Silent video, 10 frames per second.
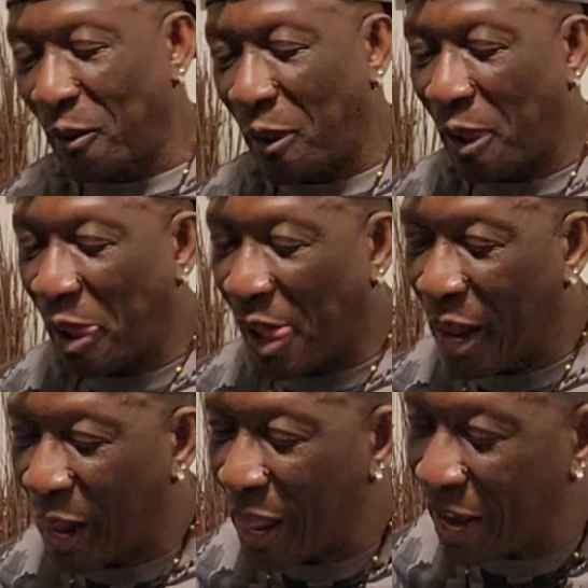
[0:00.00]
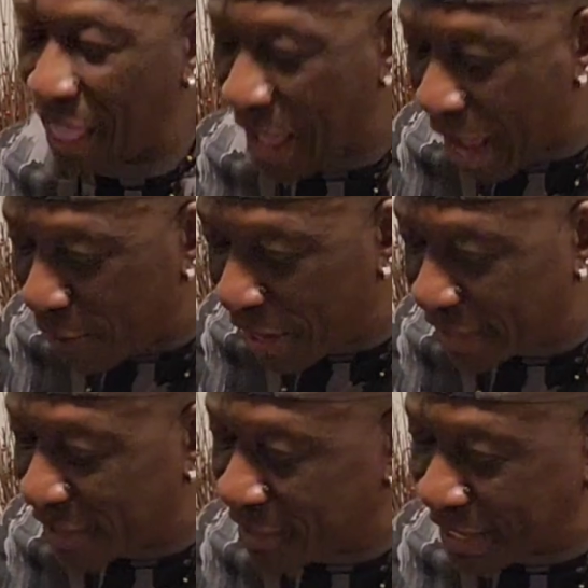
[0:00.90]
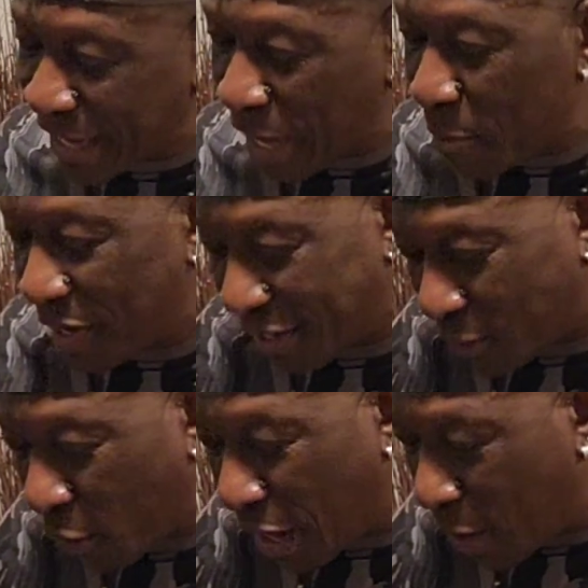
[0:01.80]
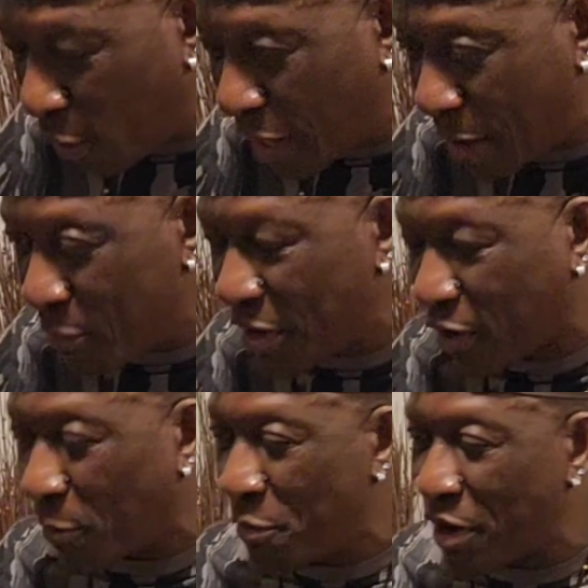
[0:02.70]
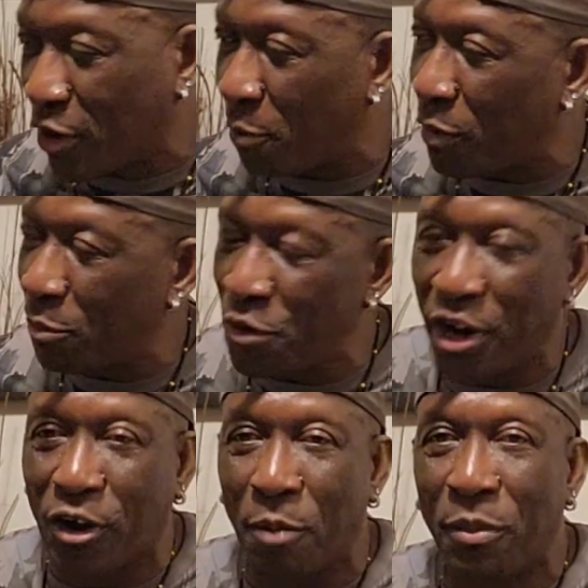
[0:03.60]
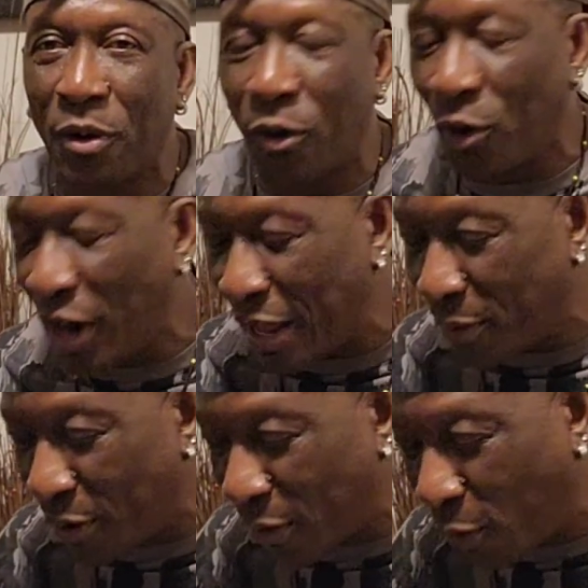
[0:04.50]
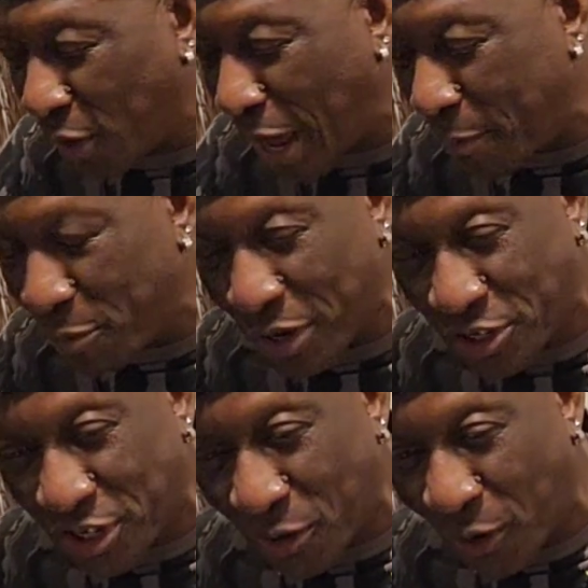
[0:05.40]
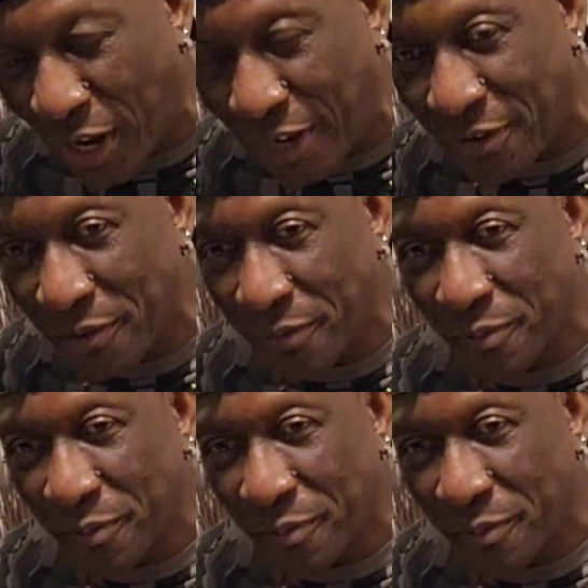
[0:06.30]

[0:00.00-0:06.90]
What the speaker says: evidential facts. Alright, take a minute. Hold on. Break up. Hold on, my virgin. Hold on.